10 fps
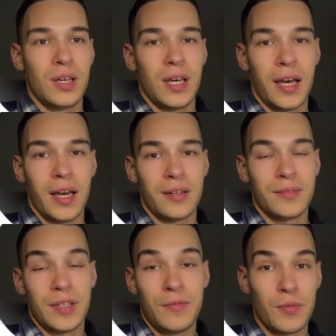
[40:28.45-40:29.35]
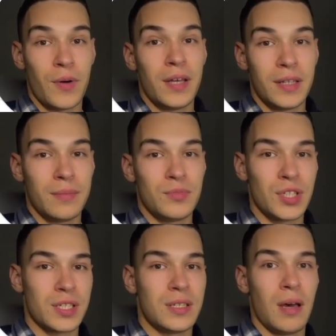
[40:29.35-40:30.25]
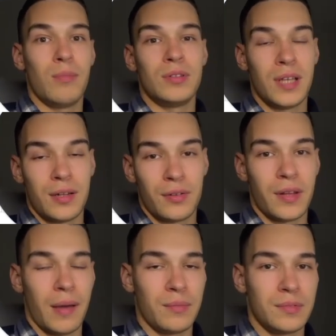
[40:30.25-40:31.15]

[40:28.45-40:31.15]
And if you find them, just double down on them.